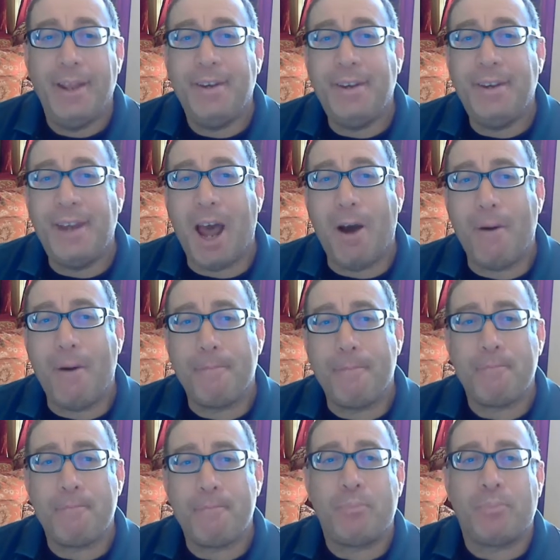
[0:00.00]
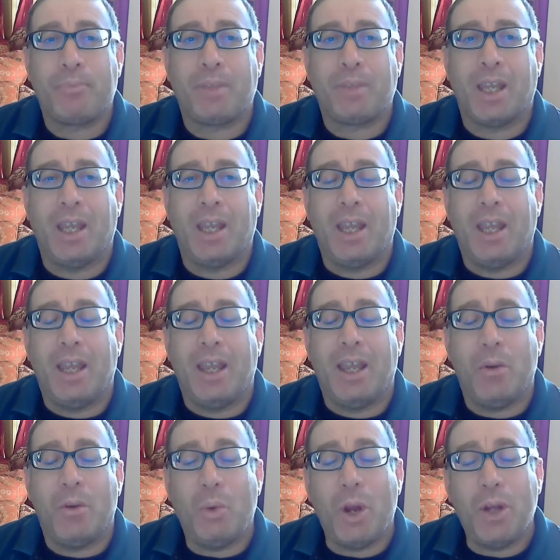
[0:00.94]
Now,
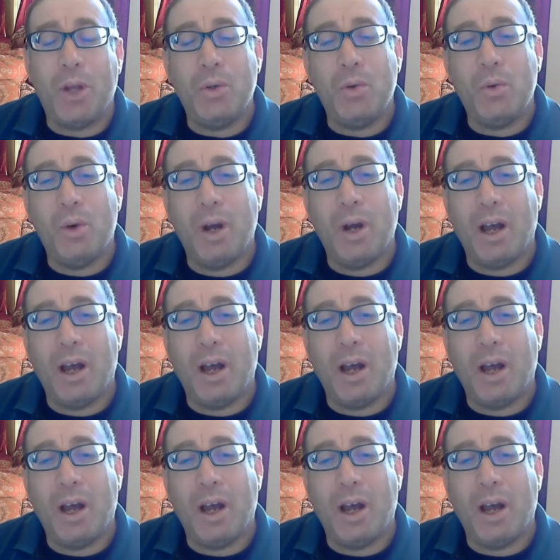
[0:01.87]
when you